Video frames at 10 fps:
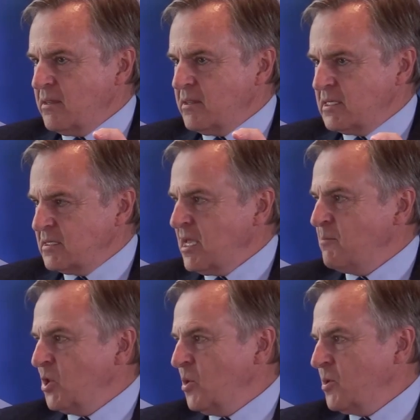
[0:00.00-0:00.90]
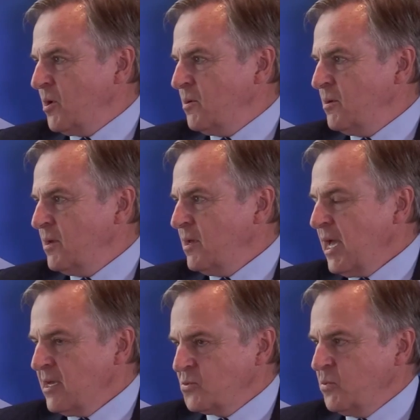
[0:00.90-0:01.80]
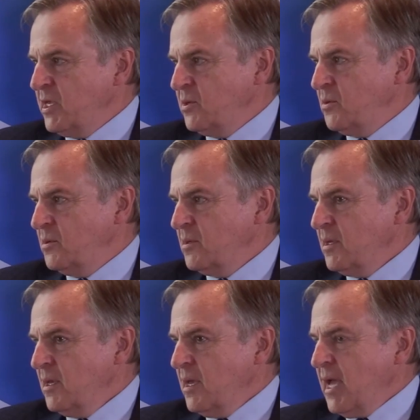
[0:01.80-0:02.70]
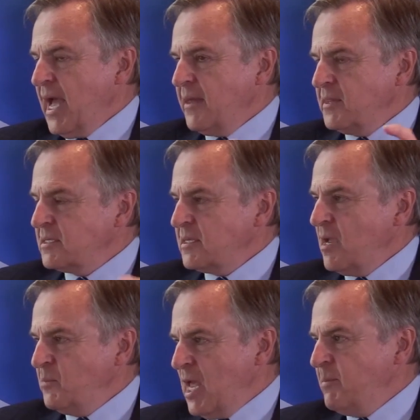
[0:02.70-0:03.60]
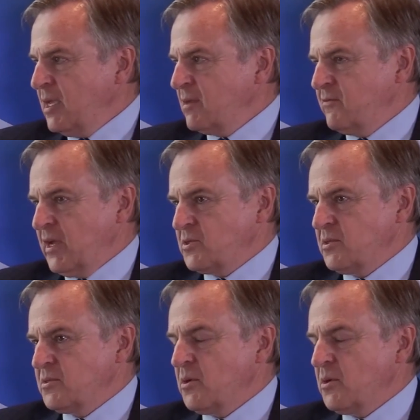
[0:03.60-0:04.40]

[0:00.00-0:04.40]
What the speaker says: the same logo as we do and the same naming convention.